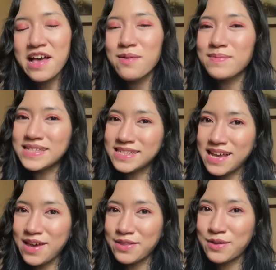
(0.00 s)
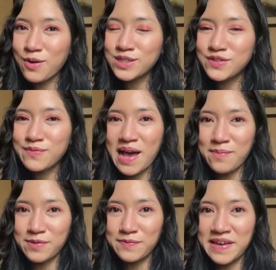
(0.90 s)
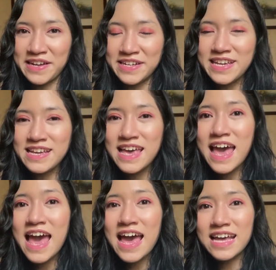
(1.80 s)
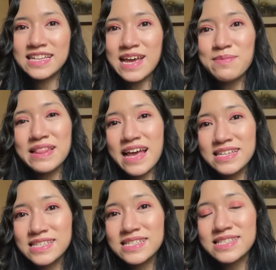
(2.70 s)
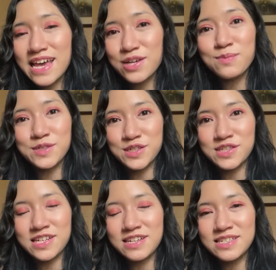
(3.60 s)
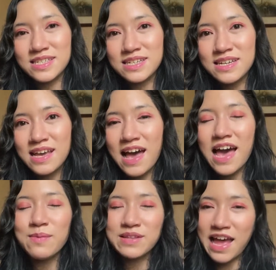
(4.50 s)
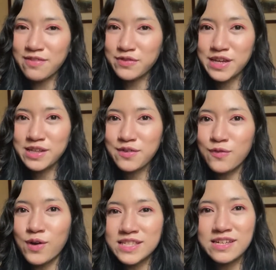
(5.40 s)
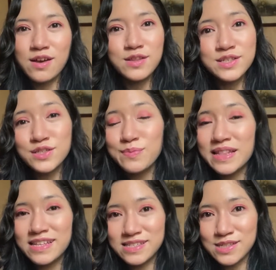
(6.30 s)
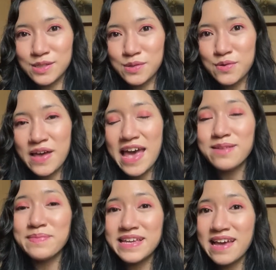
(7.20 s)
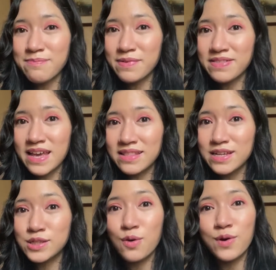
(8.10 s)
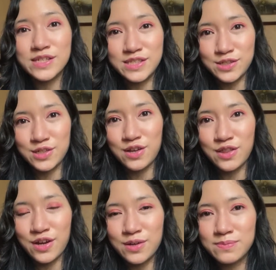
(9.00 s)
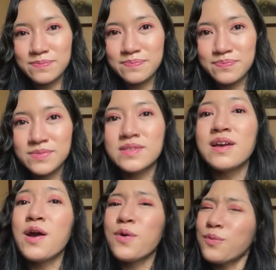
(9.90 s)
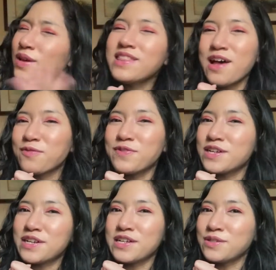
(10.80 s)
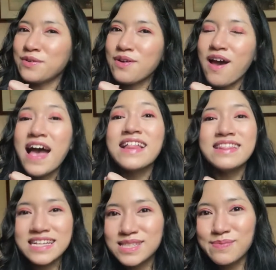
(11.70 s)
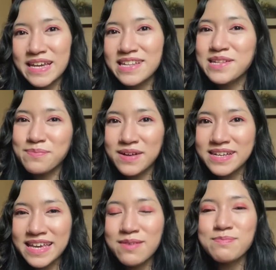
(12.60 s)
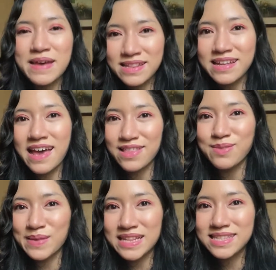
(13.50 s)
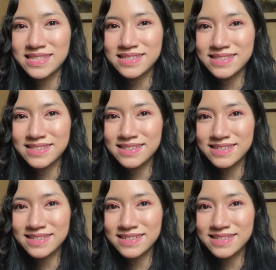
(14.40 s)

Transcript: a mental health coach from Appleberry, and I'm a licensed psychometrician. I'm an advocate of wanting others to be listened to and being empathetic towards each other. Without further ado, let's begin debunking mental health myths.